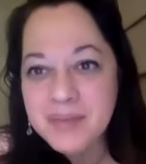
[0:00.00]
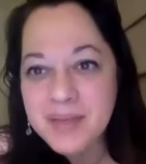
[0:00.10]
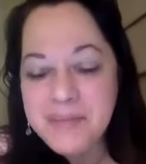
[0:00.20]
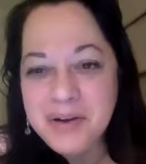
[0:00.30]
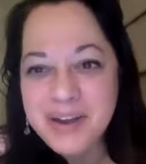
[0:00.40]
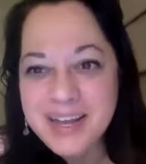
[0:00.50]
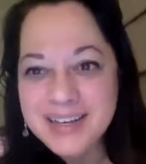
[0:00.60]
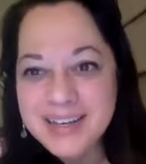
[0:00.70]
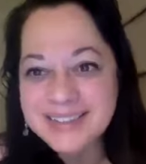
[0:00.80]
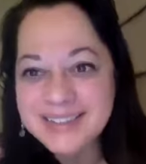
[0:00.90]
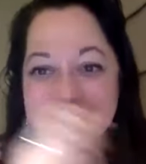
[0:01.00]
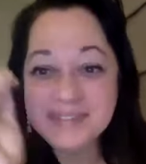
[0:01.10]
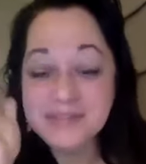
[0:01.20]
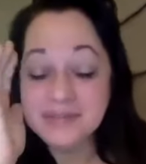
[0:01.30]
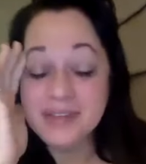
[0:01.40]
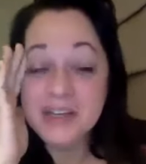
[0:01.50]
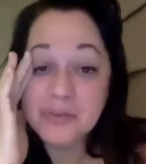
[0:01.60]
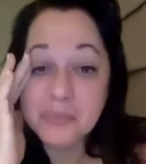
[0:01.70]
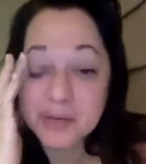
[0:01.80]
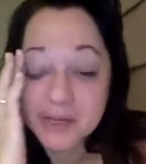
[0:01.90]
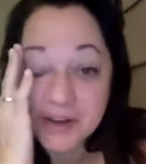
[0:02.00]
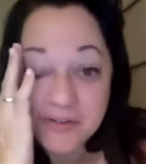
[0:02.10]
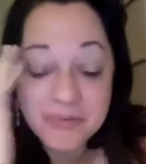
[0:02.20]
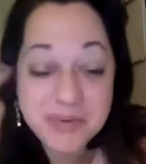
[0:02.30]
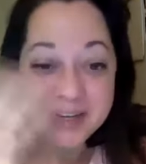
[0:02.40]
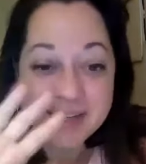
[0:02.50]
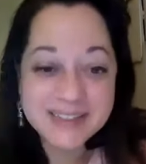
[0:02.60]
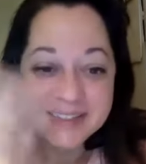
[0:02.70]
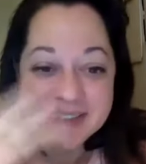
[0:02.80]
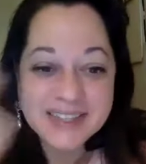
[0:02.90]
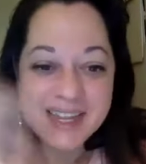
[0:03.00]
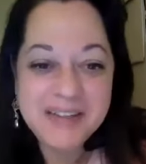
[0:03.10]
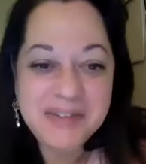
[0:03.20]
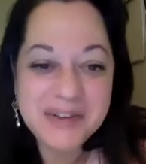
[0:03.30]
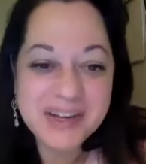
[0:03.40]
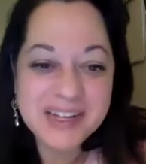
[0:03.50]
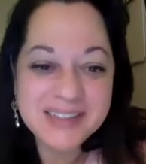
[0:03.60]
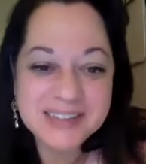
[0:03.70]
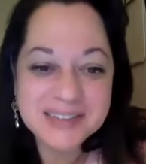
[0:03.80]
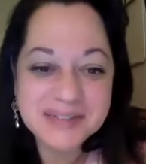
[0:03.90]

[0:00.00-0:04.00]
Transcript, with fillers: Hi, Marianne. Thanks for being here, everybody. I love you guys